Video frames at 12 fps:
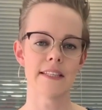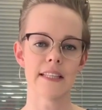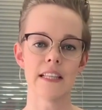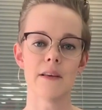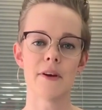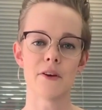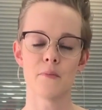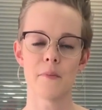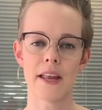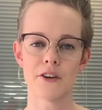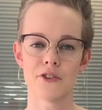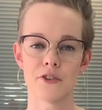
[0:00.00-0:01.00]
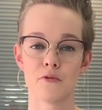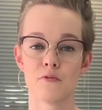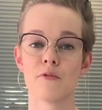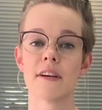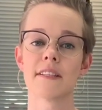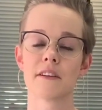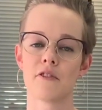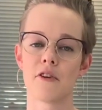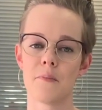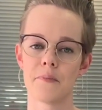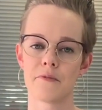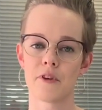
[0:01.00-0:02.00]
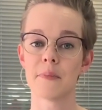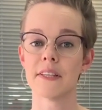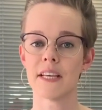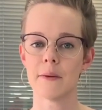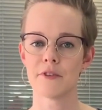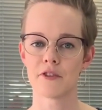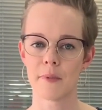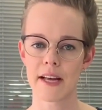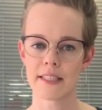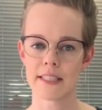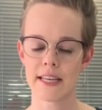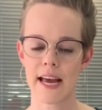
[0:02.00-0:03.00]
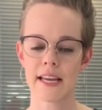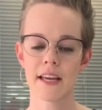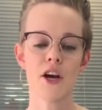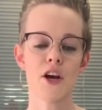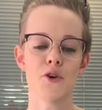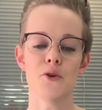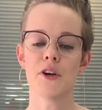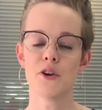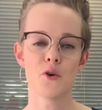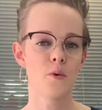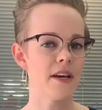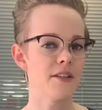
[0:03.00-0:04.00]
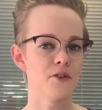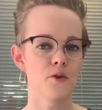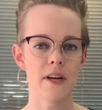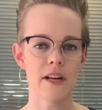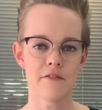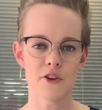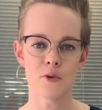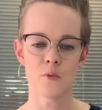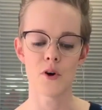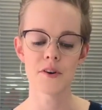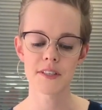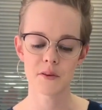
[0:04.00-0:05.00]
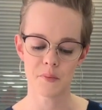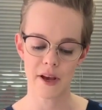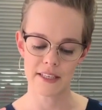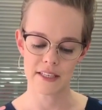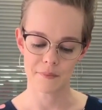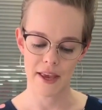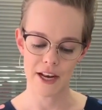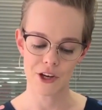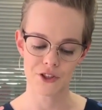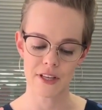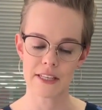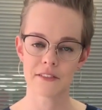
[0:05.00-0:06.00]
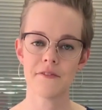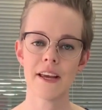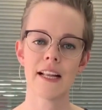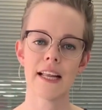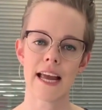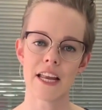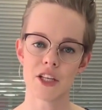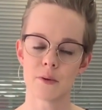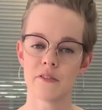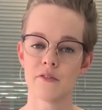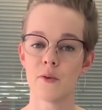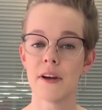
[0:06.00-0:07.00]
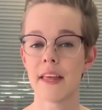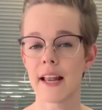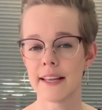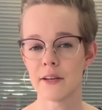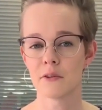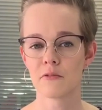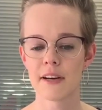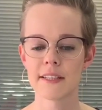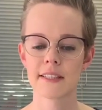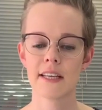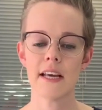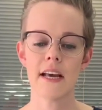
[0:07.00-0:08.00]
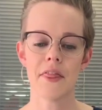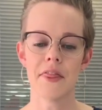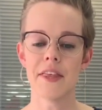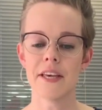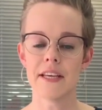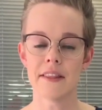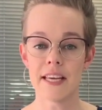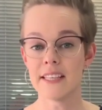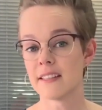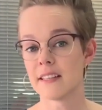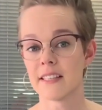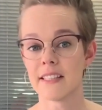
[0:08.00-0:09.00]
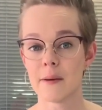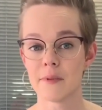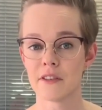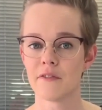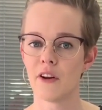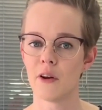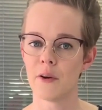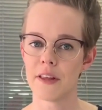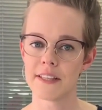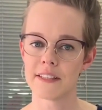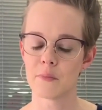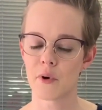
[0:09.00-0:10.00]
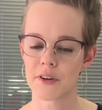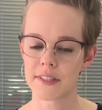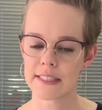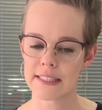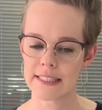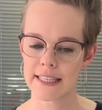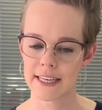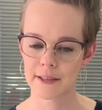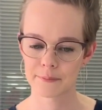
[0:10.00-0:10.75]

limit or manage the risk from the steps you're about to take. You can always do whatever you want, but to manage things fairly and to avoid that legal risk, these are the steps to follow, or these are the boxes to tick.